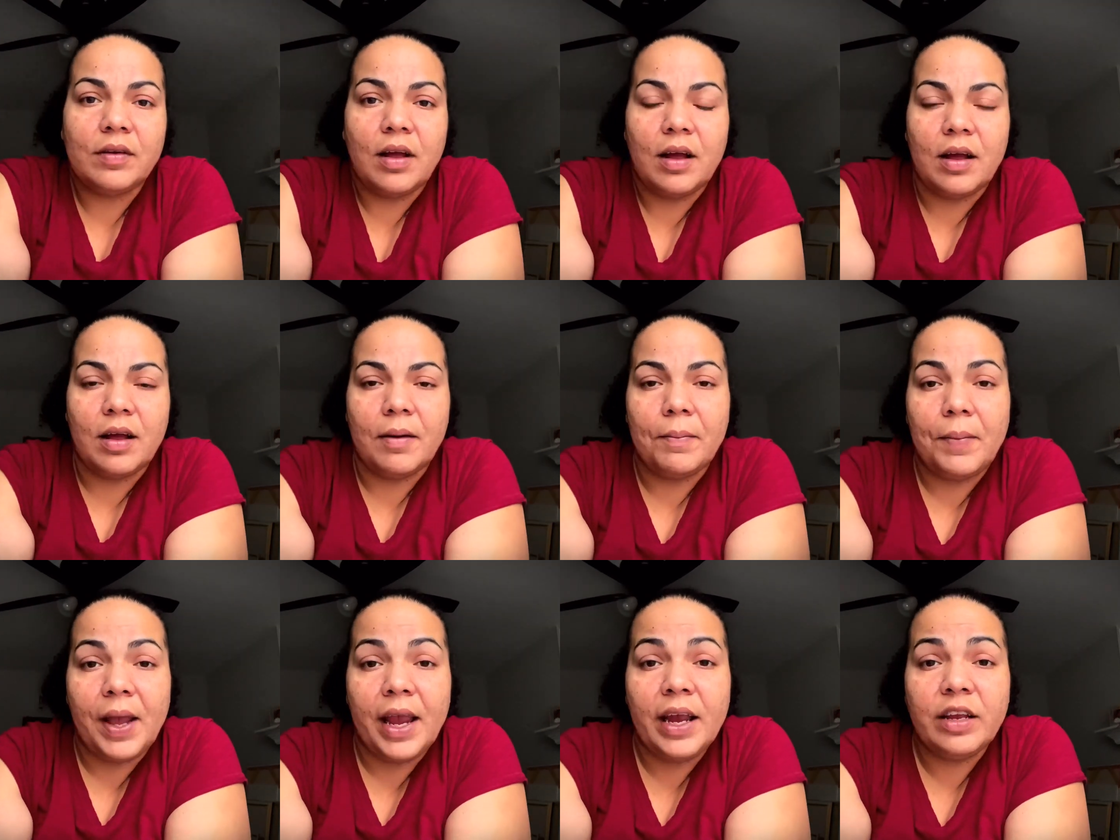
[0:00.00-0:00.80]
uh,
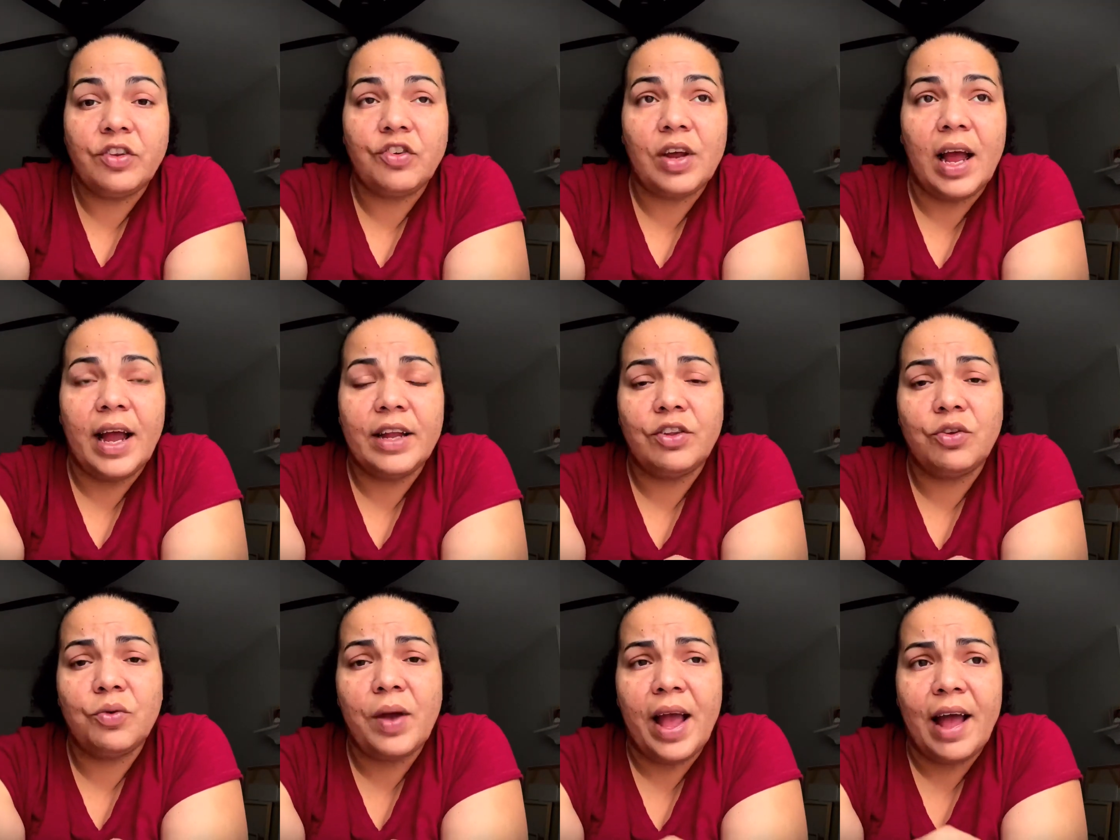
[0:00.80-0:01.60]
page, I
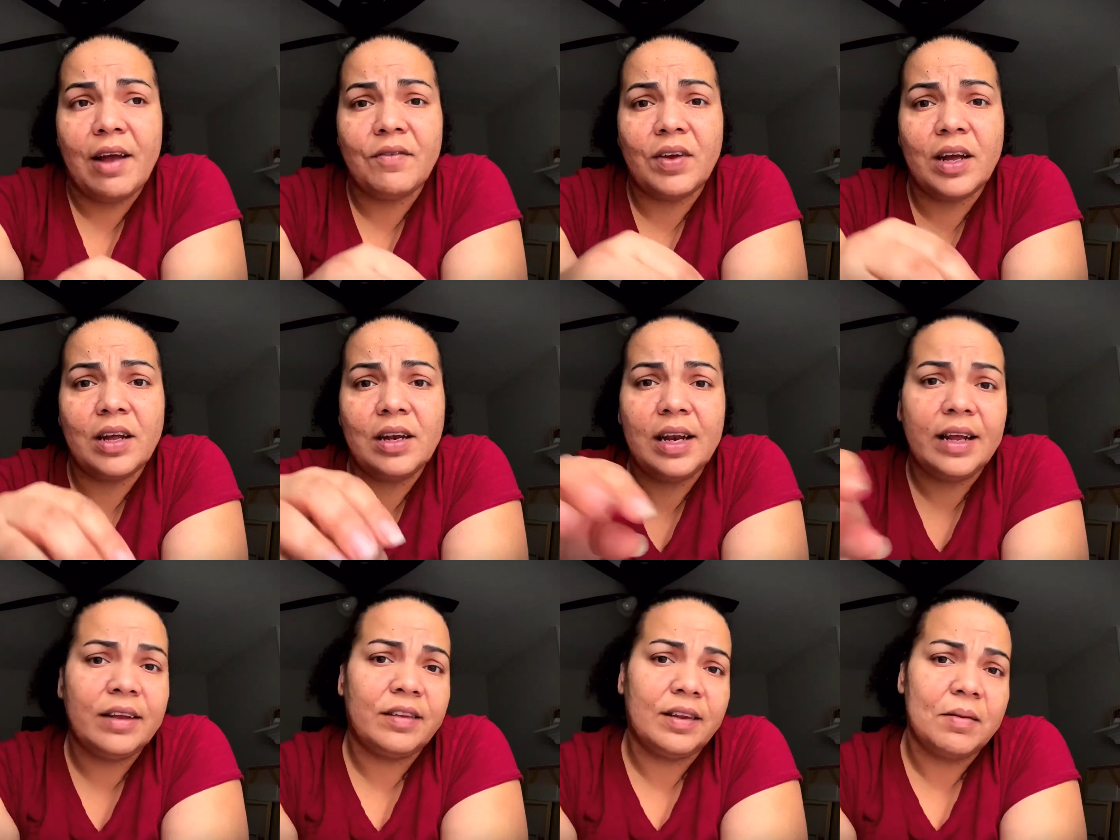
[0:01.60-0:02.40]
do have a uh,
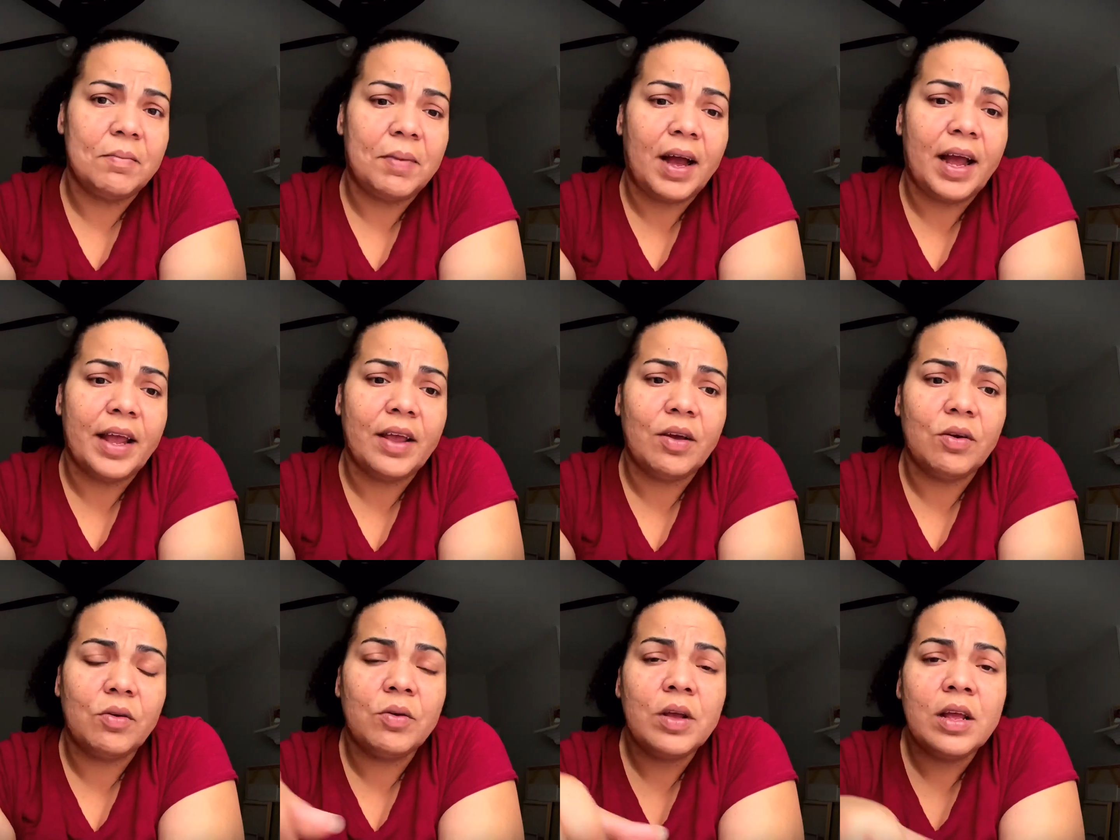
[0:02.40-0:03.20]
links in
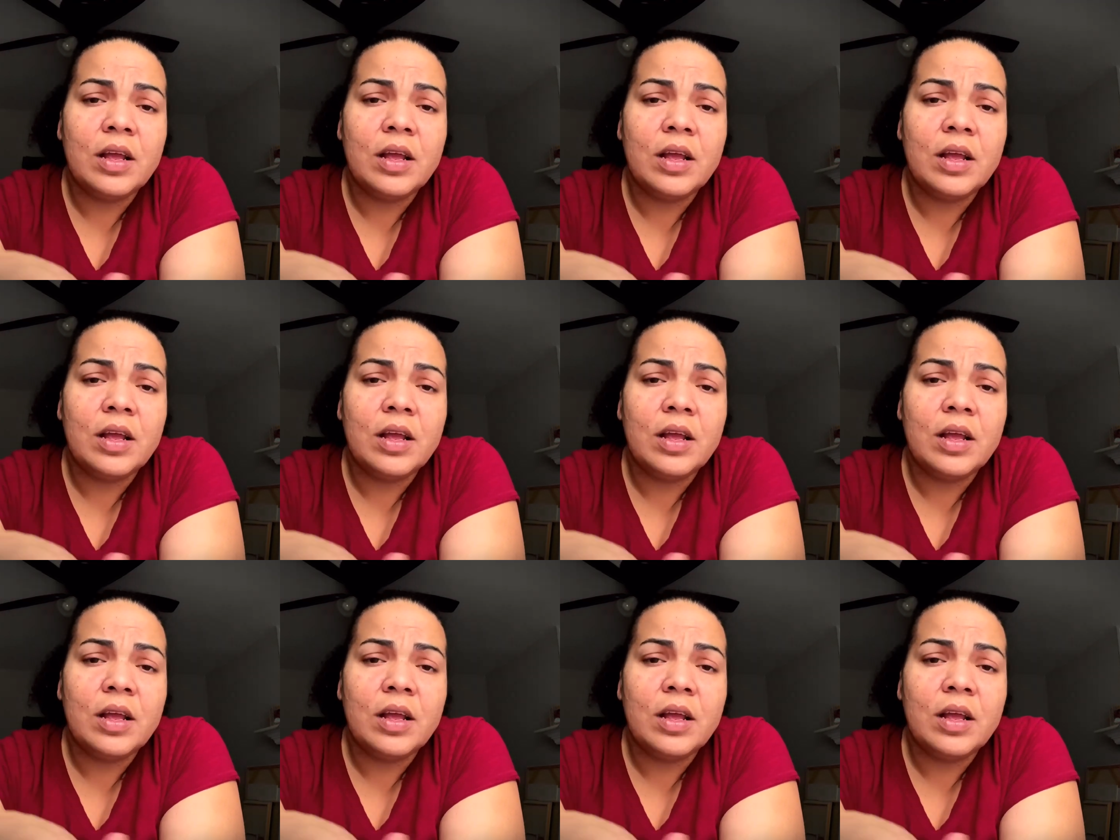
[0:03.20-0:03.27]
bio